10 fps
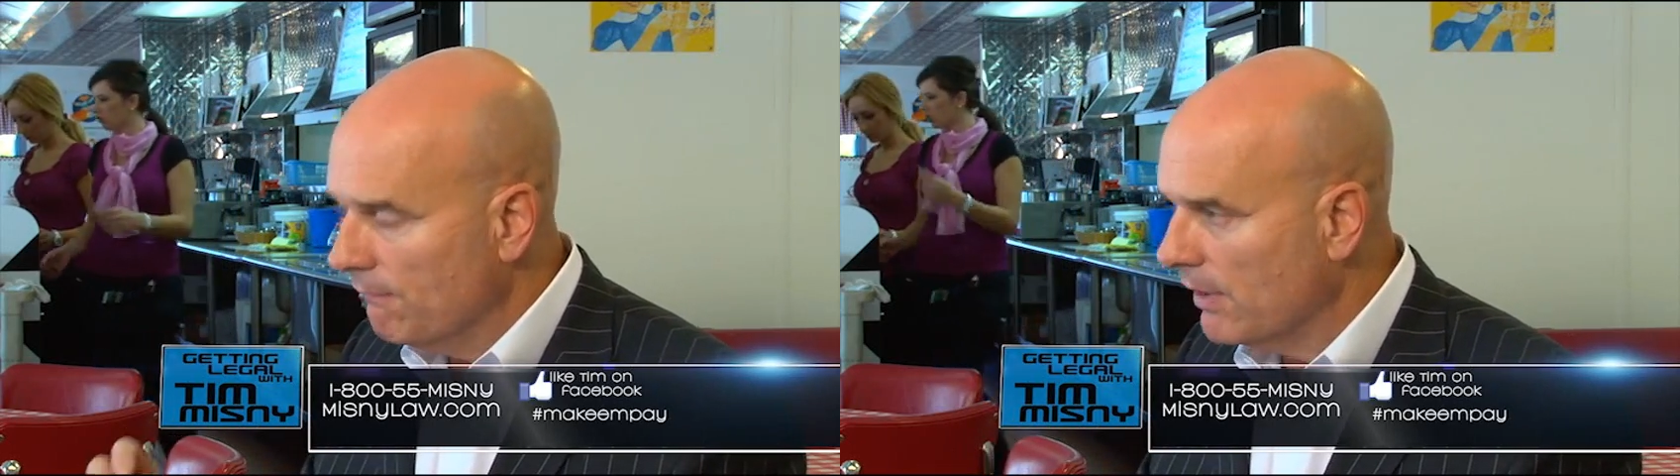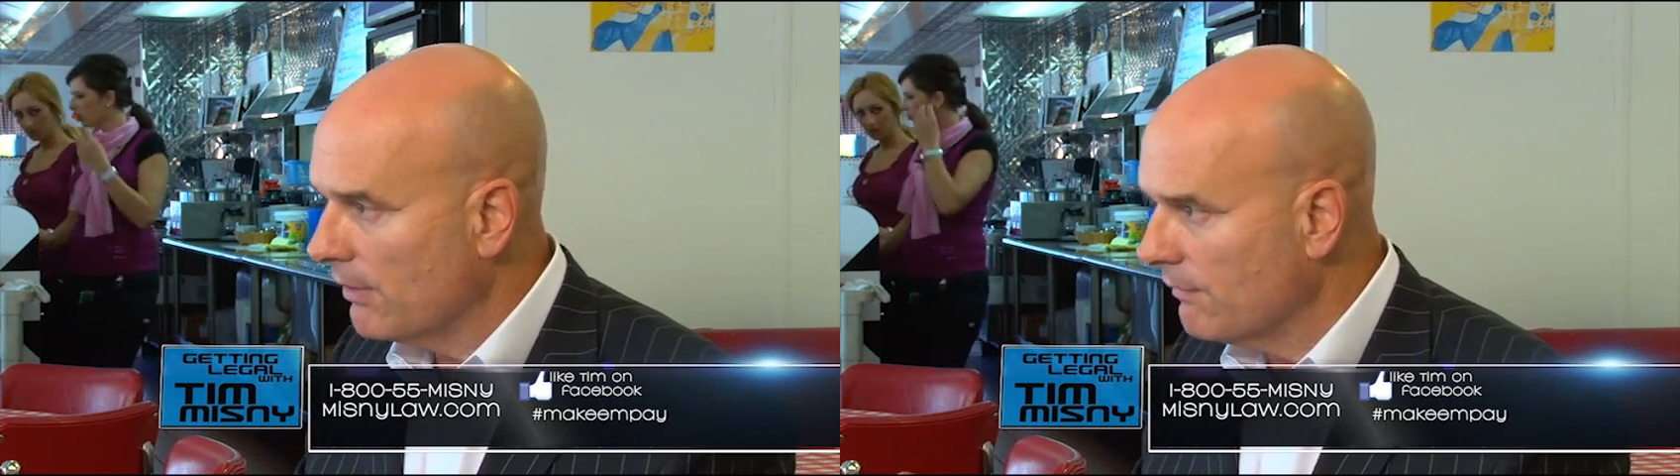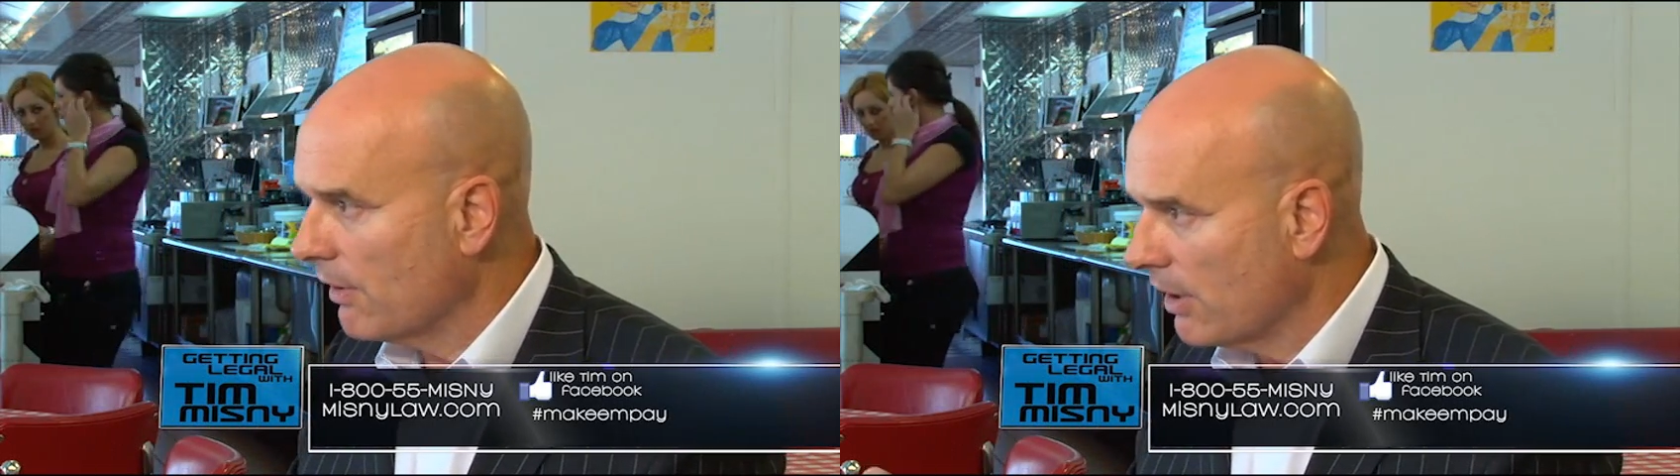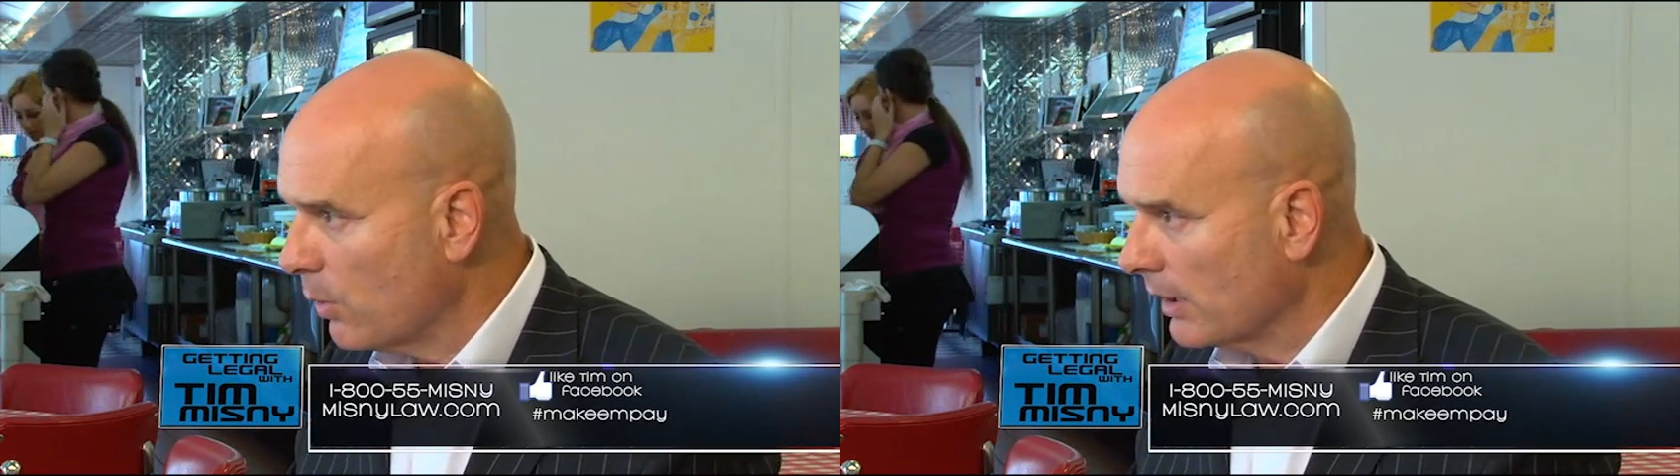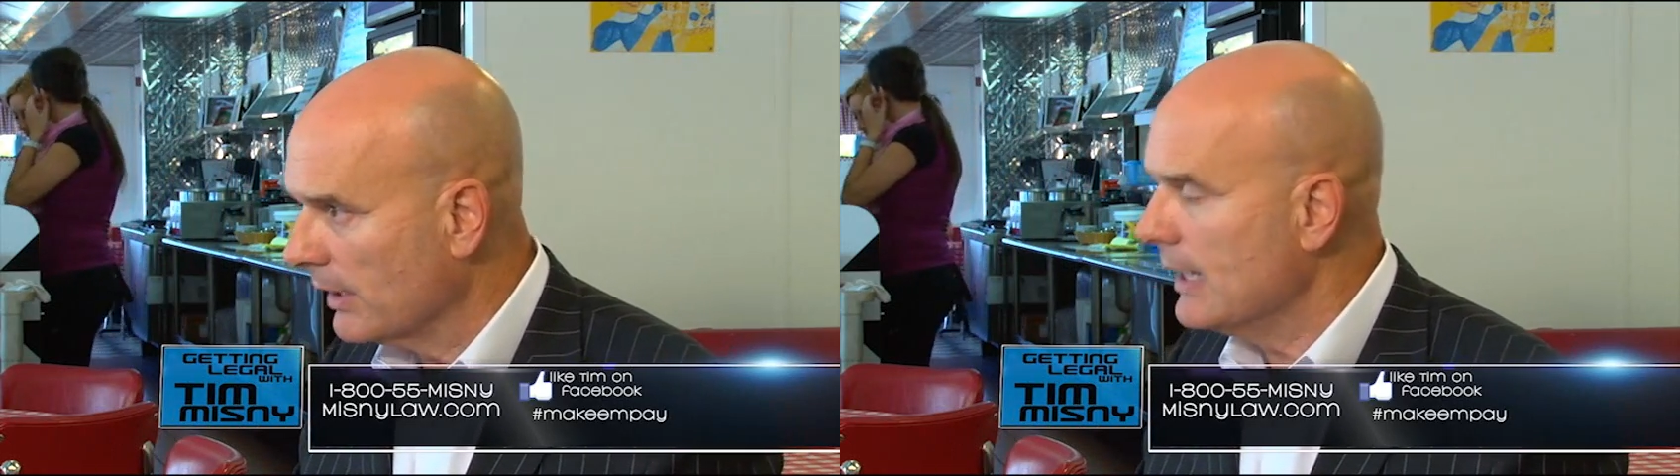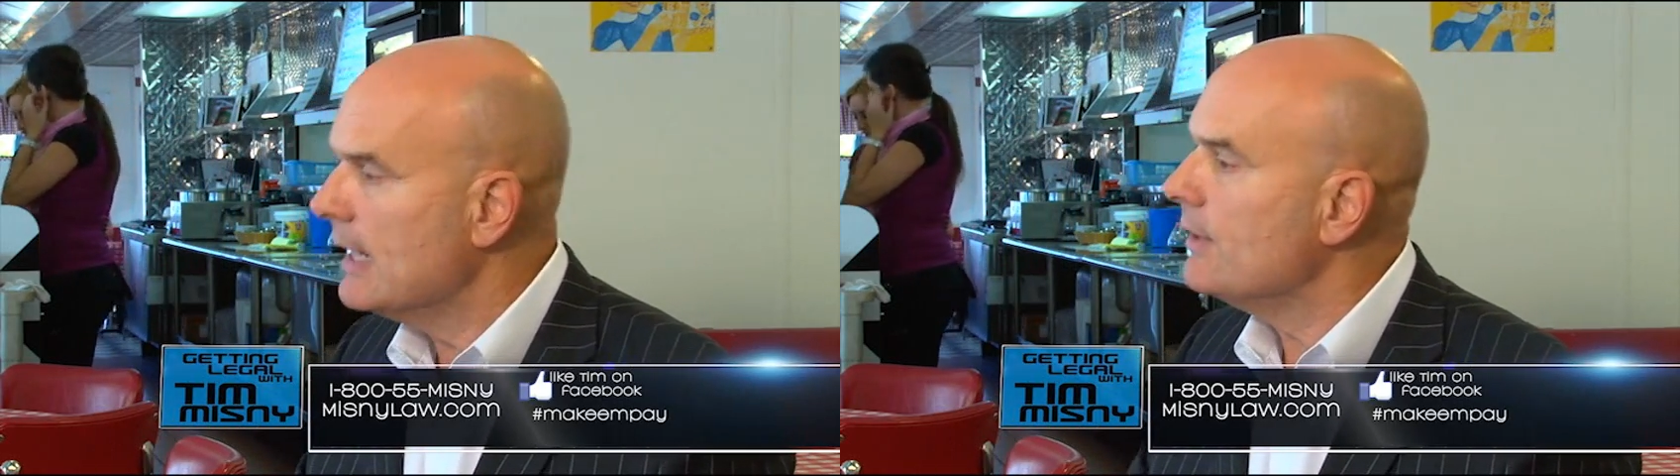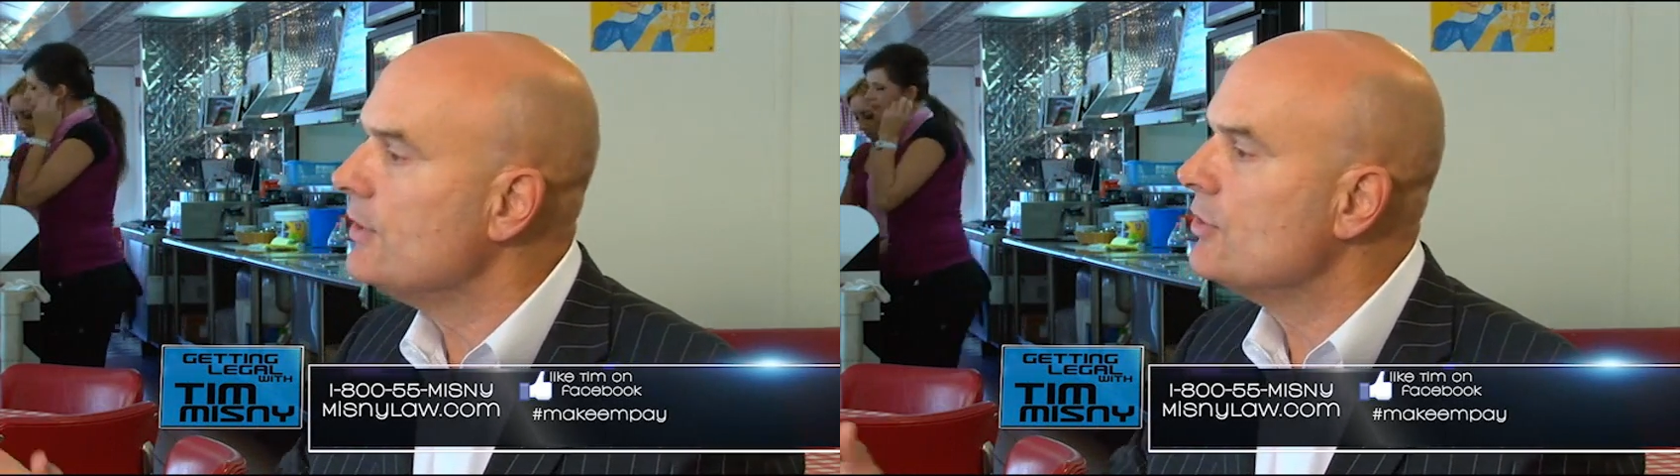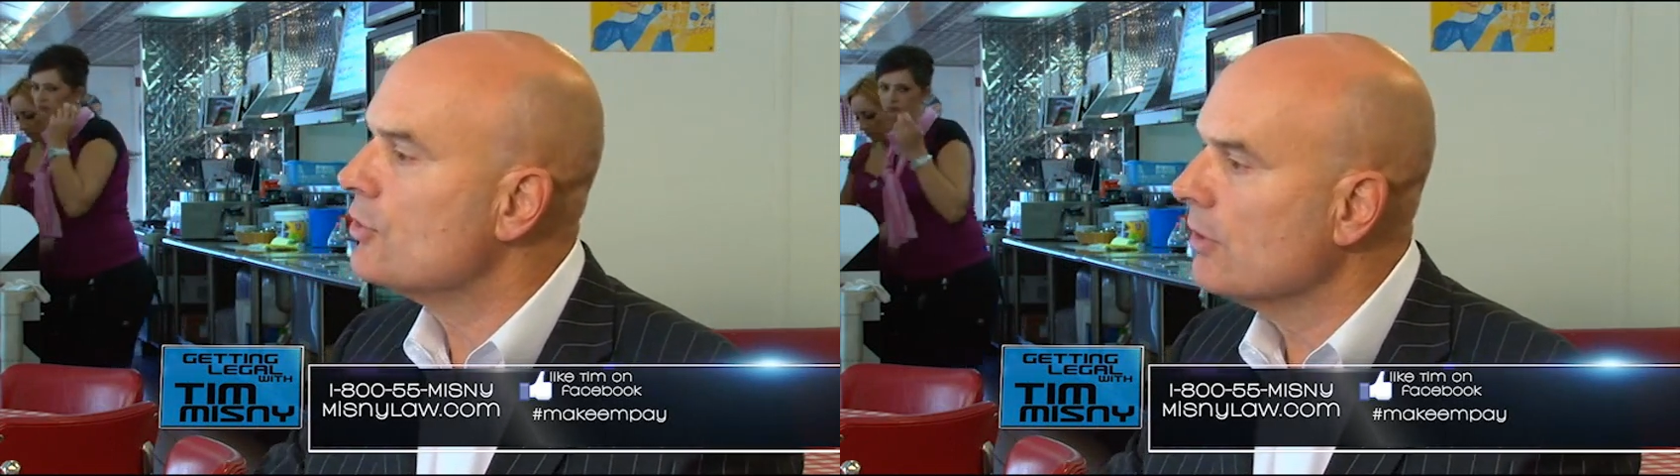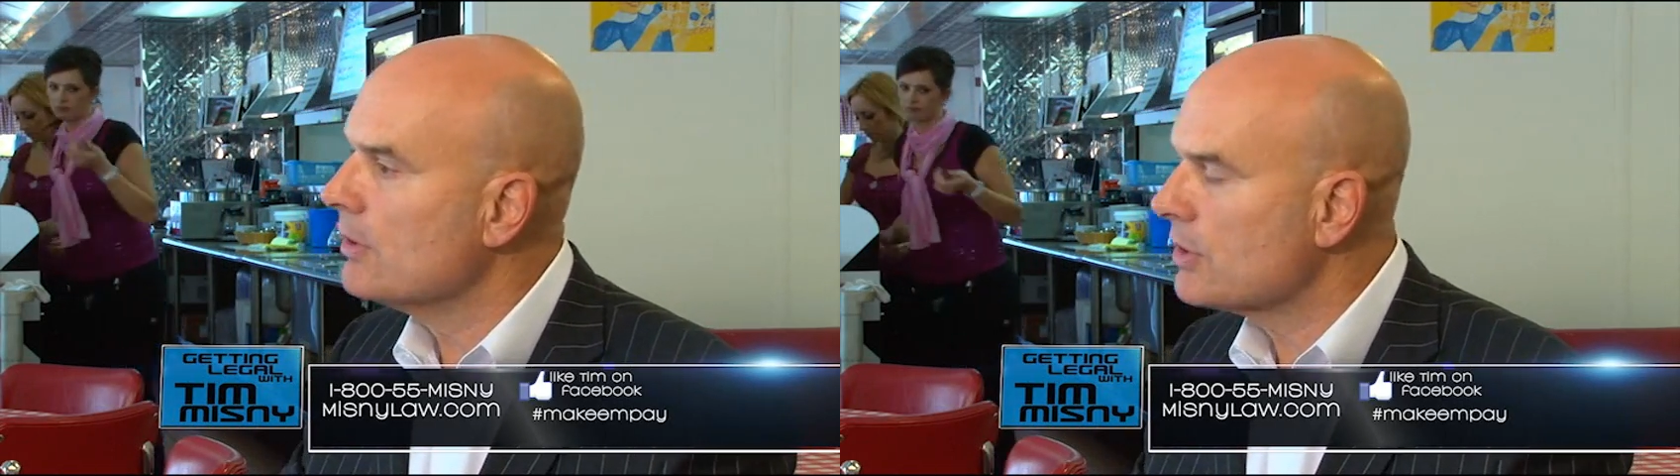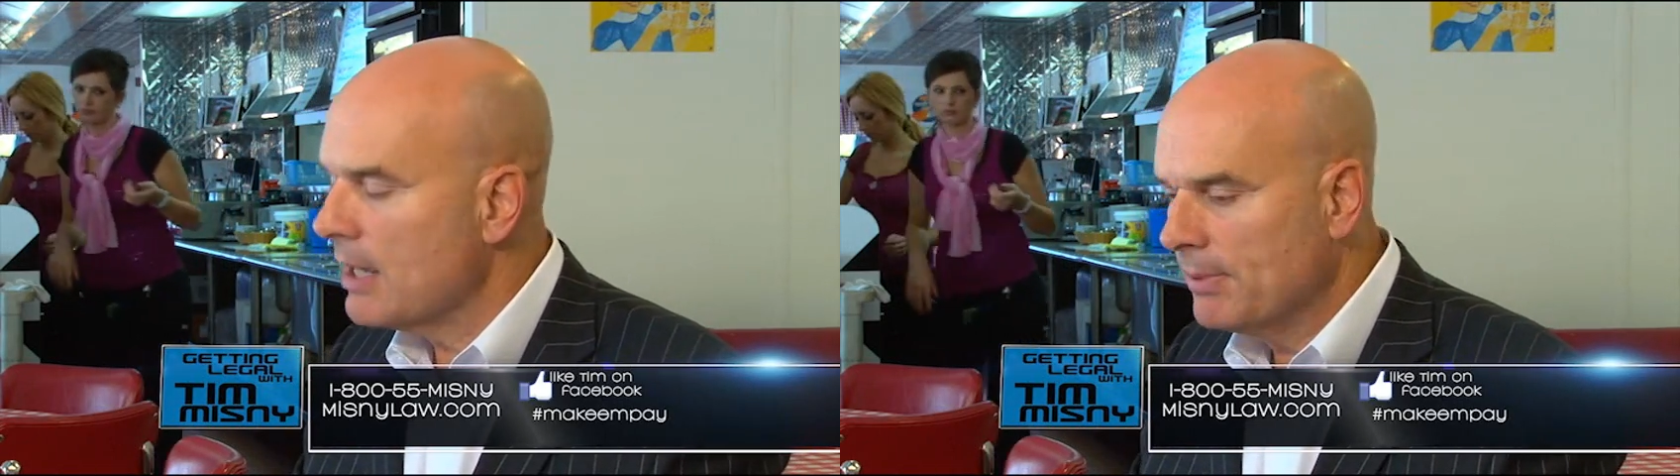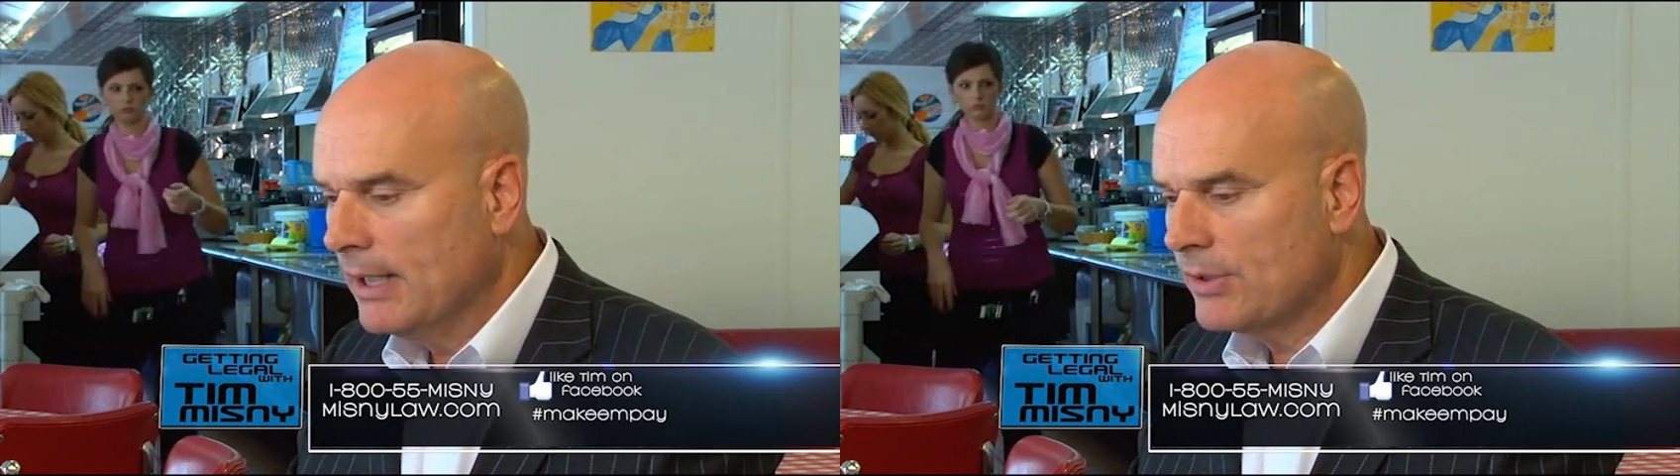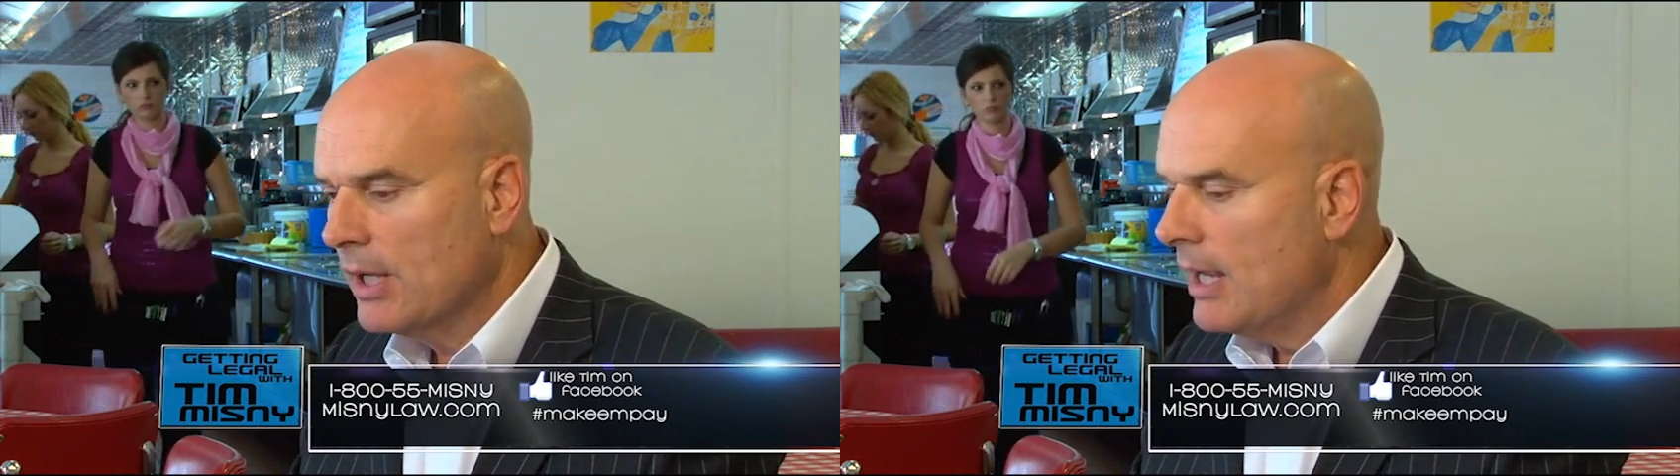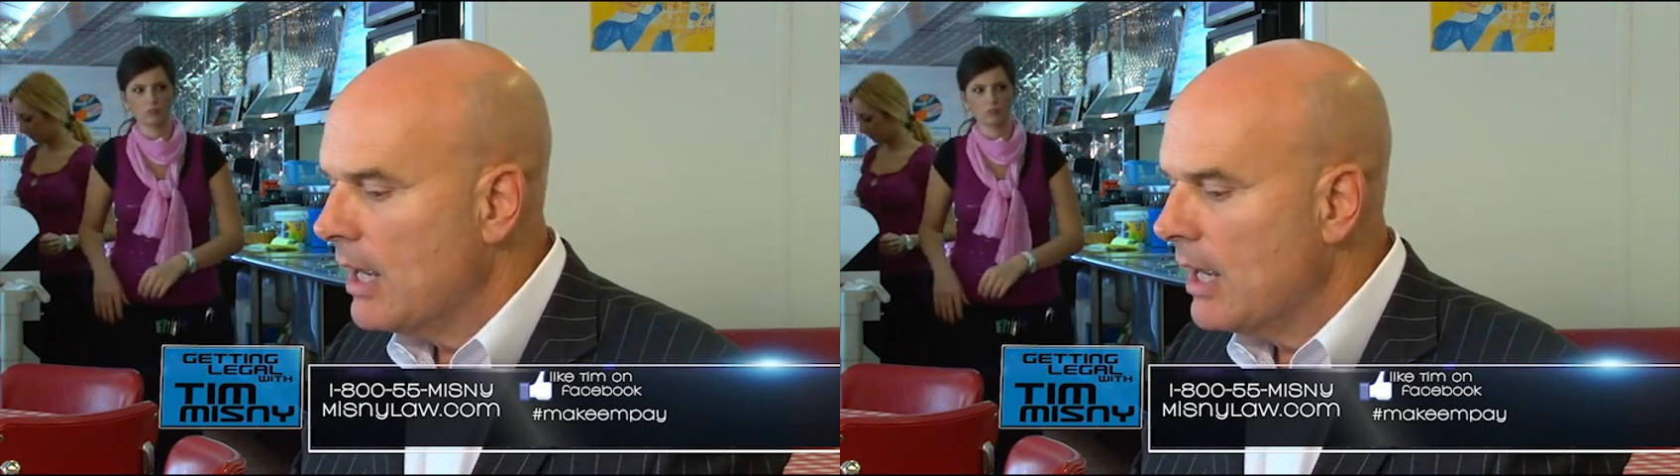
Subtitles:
very, very quickly. These insurance companies